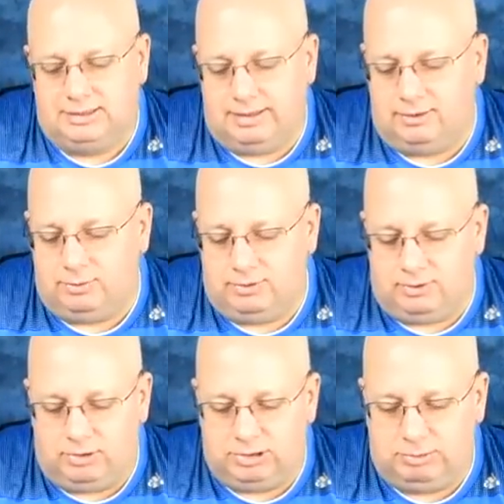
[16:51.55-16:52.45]
that's what's
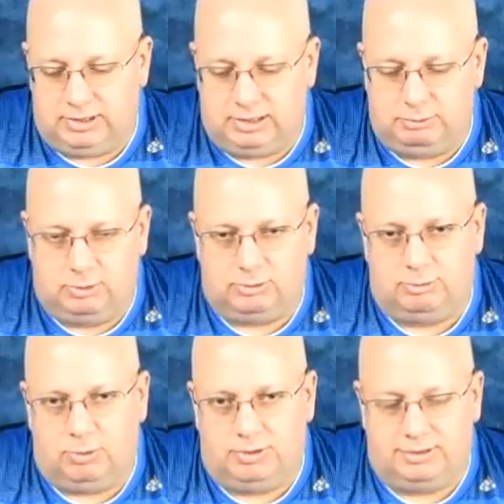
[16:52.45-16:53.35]
ultimately most
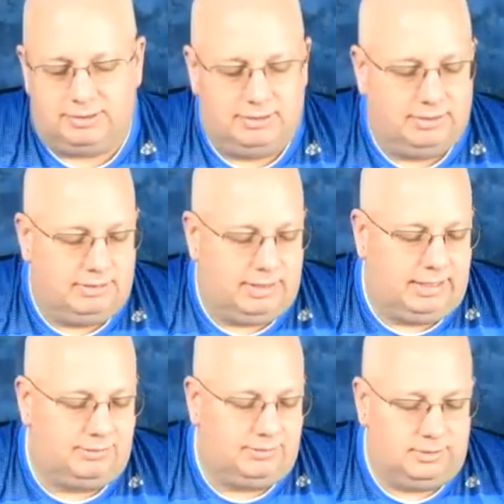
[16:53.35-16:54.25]
important.
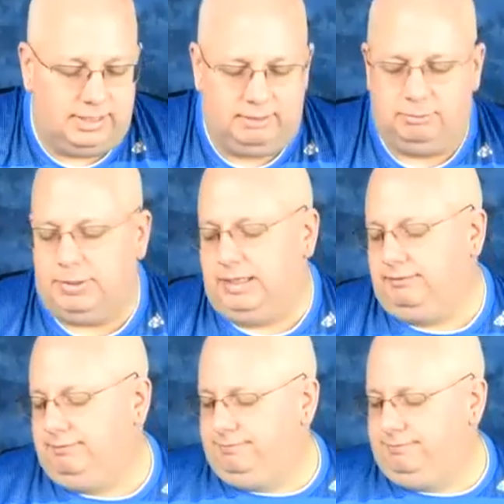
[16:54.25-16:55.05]
Thanks. Okay, bye.